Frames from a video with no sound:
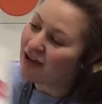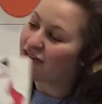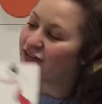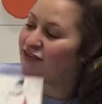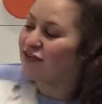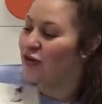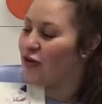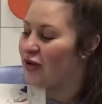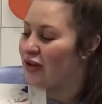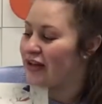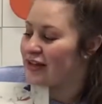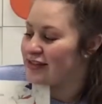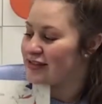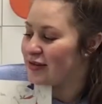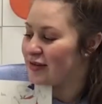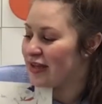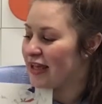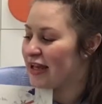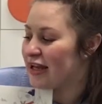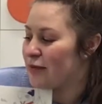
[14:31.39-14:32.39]
4 little
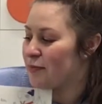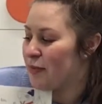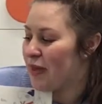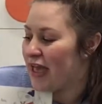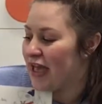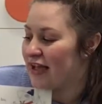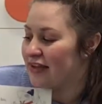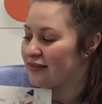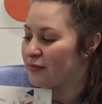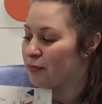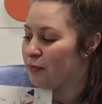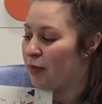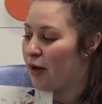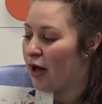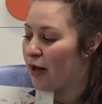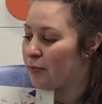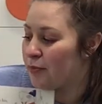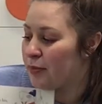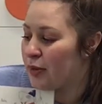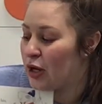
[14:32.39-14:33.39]
guinea pigs
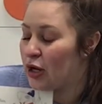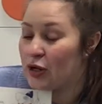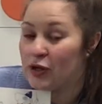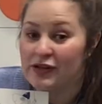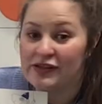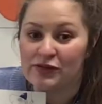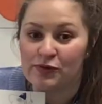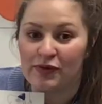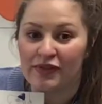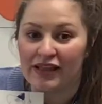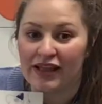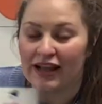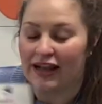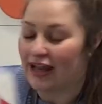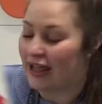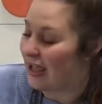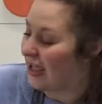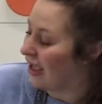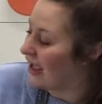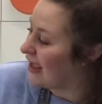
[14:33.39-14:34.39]
pop balloons with
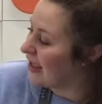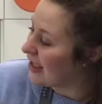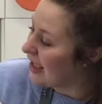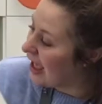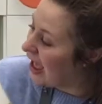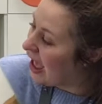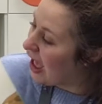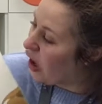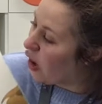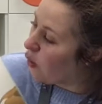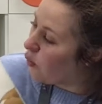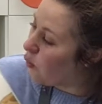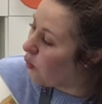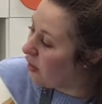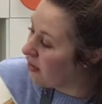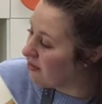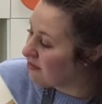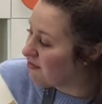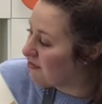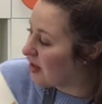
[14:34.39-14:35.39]
glee.
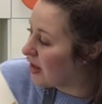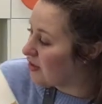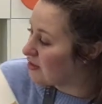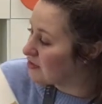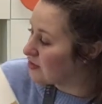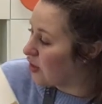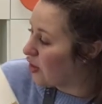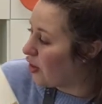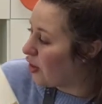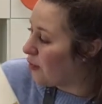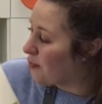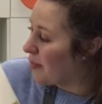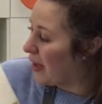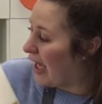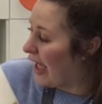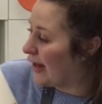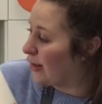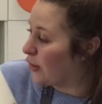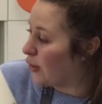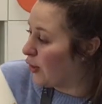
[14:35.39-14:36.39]
One floats up
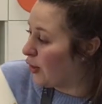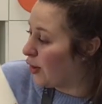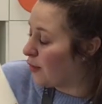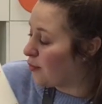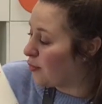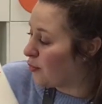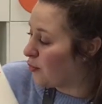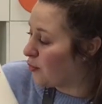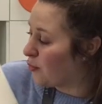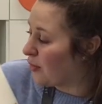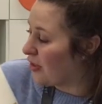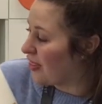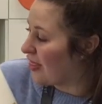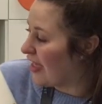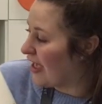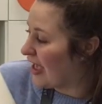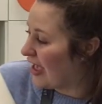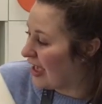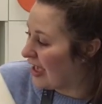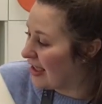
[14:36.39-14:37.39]
and up with
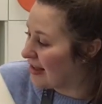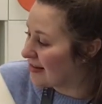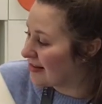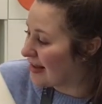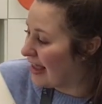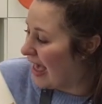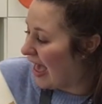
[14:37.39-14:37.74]
his.